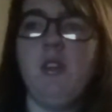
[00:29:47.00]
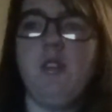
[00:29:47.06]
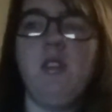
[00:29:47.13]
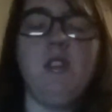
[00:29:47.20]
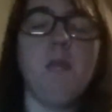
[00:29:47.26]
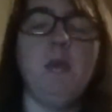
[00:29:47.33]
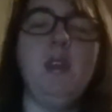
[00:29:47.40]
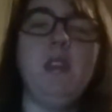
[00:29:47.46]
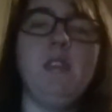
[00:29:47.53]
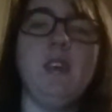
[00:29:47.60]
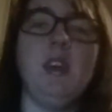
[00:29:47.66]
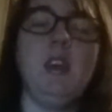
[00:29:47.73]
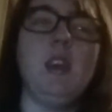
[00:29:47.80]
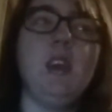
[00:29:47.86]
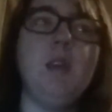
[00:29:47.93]

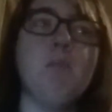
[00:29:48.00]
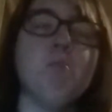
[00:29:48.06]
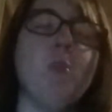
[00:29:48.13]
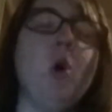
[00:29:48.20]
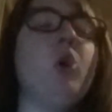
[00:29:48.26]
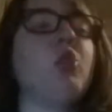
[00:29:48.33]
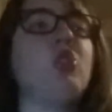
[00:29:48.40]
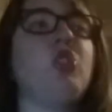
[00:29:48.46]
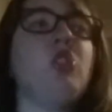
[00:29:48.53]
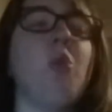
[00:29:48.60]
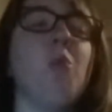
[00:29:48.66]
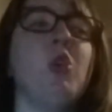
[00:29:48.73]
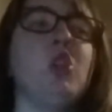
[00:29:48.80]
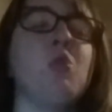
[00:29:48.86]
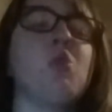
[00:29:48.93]
disability, he mocked
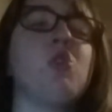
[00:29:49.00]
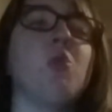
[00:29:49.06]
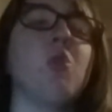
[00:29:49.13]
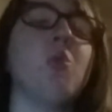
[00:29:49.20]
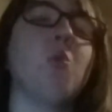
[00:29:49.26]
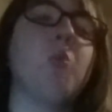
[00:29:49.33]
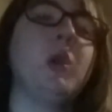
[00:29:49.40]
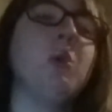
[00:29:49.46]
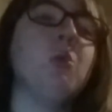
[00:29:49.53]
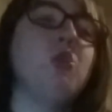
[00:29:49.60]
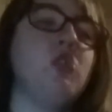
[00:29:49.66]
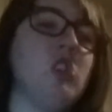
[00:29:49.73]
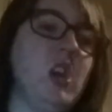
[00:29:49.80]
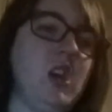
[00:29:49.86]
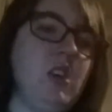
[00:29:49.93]
someone who was on a
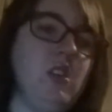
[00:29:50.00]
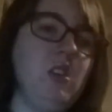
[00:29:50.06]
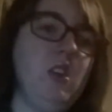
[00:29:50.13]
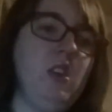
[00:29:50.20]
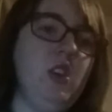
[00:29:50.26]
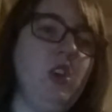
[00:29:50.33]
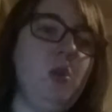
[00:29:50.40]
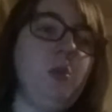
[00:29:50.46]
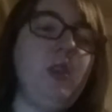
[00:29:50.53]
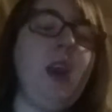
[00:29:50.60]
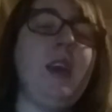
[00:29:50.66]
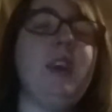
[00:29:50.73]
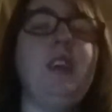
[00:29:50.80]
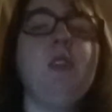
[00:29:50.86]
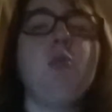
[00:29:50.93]
wheelchair, who was at
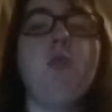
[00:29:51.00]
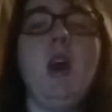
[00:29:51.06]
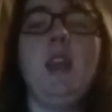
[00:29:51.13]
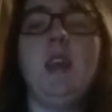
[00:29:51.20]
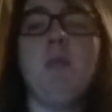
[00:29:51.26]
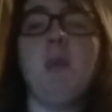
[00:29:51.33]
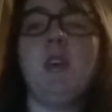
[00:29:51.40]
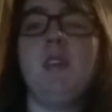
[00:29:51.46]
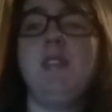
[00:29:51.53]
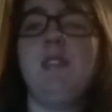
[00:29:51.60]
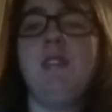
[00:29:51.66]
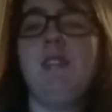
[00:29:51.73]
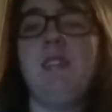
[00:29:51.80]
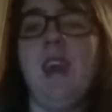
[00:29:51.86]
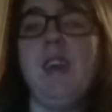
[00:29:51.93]
his rally because
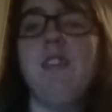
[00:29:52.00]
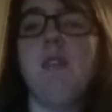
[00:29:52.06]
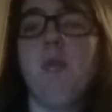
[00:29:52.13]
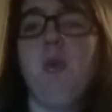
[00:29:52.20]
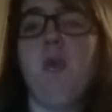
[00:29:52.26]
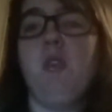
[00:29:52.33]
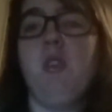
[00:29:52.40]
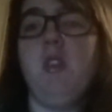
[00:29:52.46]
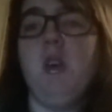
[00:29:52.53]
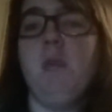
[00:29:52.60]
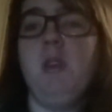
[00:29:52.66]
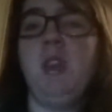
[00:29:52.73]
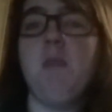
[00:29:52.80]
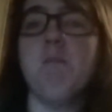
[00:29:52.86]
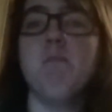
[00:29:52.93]
they supported him,
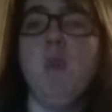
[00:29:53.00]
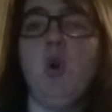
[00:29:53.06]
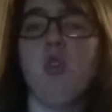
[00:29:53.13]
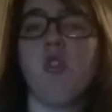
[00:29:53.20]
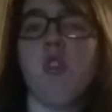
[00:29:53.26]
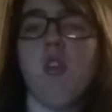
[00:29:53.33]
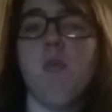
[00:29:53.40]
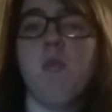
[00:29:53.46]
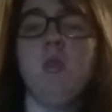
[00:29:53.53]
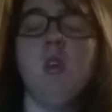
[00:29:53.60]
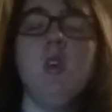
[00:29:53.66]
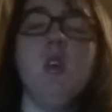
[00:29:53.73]
and he mocked them.